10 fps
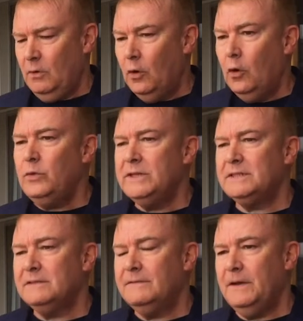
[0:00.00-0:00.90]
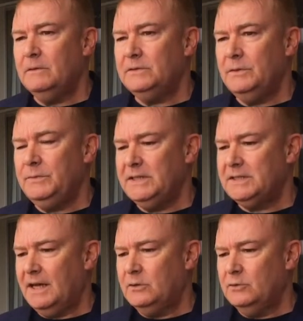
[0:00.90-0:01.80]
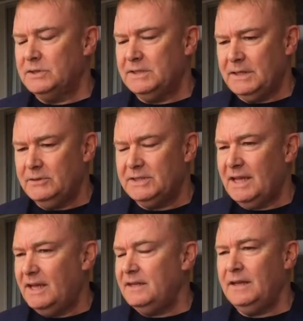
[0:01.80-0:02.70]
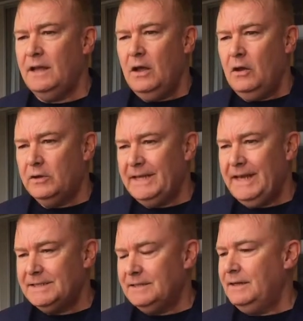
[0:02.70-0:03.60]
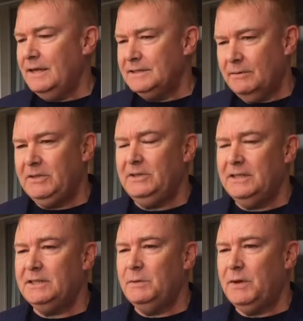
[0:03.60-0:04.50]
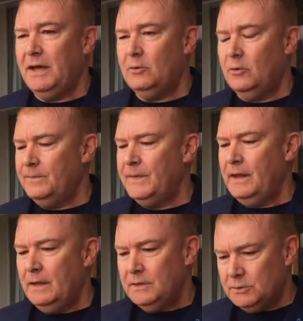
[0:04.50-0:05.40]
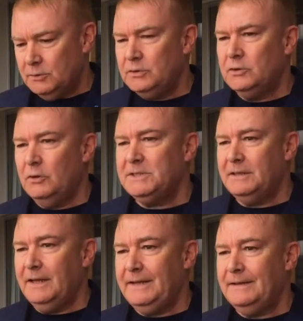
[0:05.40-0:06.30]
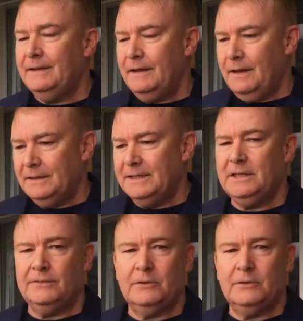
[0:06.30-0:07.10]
always felt to be a course that's outstanding or excellent and something you need to be part of. So drop us a line and let's hear